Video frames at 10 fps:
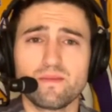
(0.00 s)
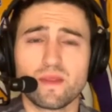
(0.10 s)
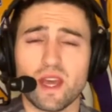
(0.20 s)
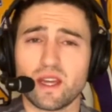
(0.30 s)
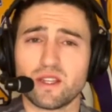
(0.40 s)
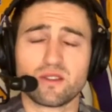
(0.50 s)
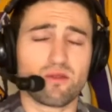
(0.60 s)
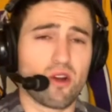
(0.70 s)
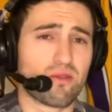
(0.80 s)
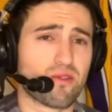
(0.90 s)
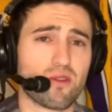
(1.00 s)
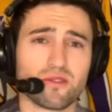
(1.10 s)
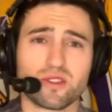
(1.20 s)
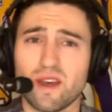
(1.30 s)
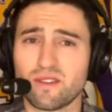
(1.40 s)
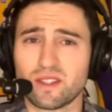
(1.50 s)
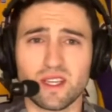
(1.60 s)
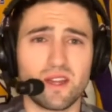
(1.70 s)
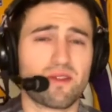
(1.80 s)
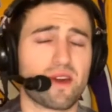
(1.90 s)
And he's thrown for over
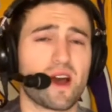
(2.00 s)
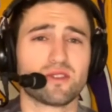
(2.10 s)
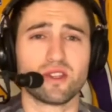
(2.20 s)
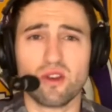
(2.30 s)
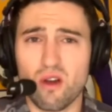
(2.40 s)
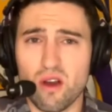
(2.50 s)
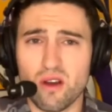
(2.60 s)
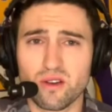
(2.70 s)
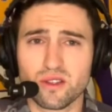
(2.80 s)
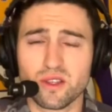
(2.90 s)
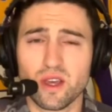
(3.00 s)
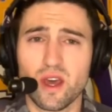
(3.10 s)
17,000 yards.